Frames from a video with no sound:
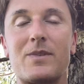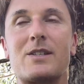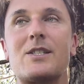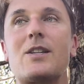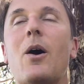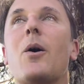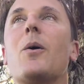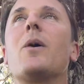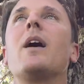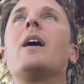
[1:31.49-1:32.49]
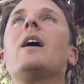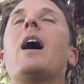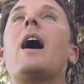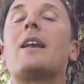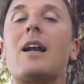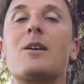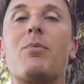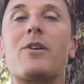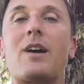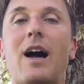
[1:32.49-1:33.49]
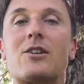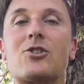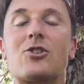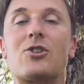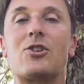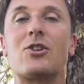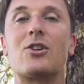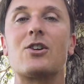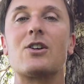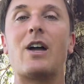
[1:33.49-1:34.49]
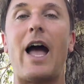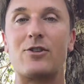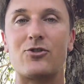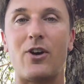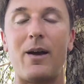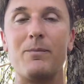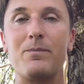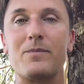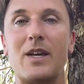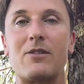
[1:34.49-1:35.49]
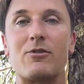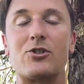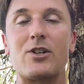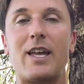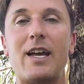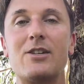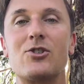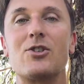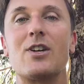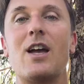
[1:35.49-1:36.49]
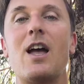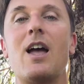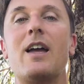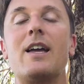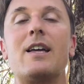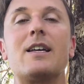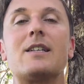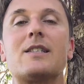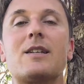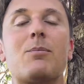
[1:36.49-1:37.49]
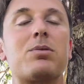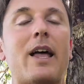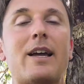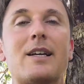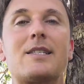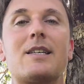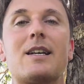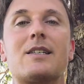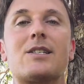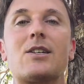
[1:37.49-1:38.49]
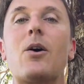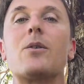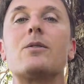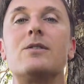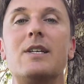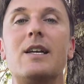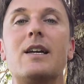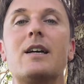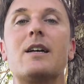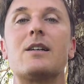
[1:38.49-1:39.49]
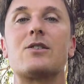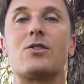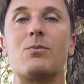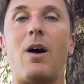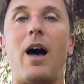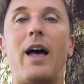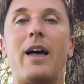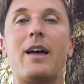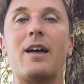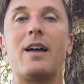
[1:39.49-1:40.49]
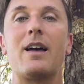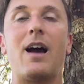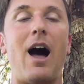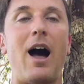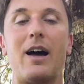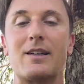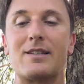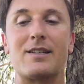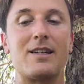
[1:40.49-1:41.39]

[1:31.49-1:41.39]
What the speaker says: So Anand Prakash Ashram in Rishikesh is a place that is so dear to my heart.